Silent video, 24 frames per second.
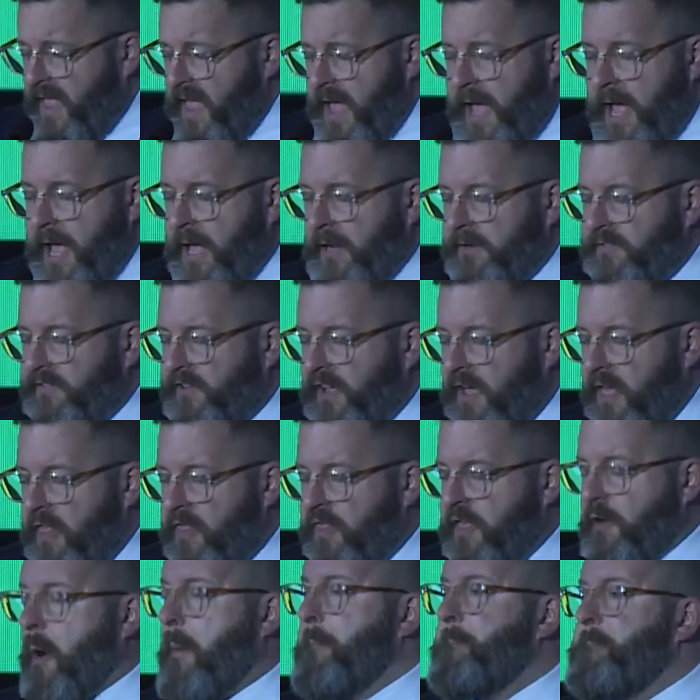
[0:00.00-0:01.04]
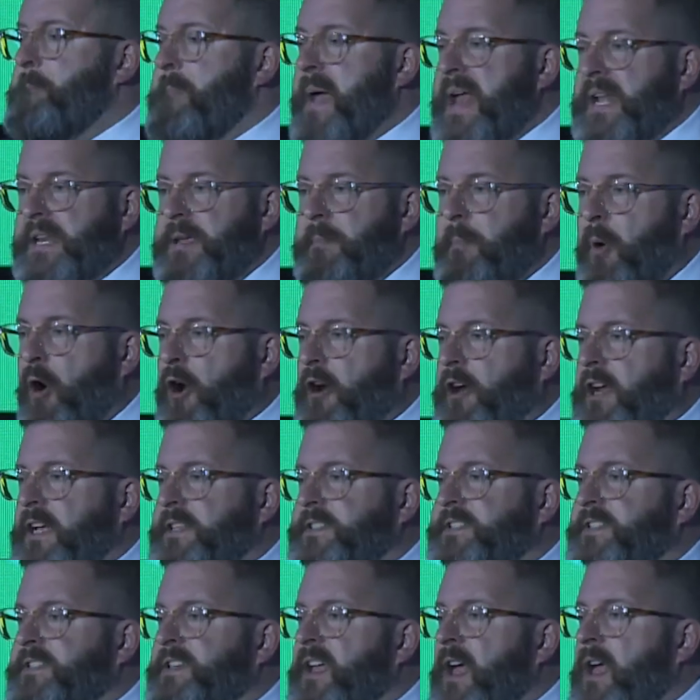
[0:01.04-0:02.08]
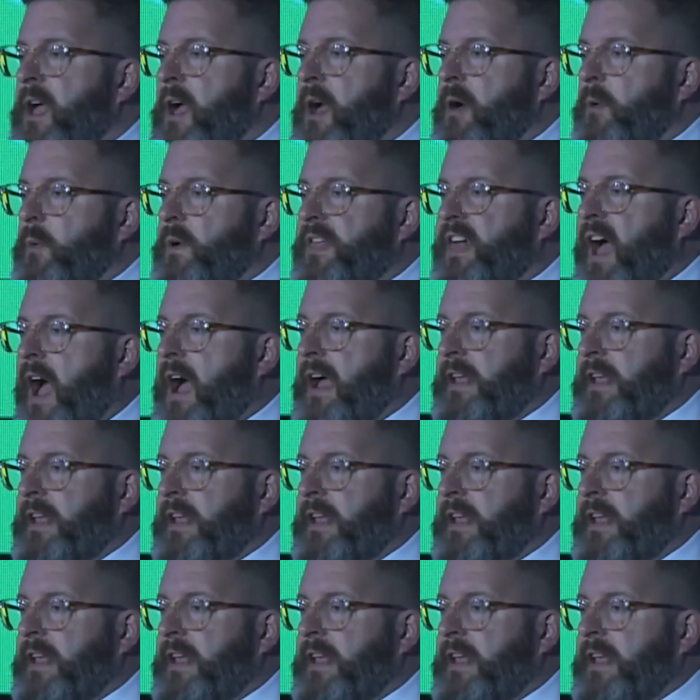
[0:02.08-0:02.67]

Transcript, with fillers: and uh, there are many markets with high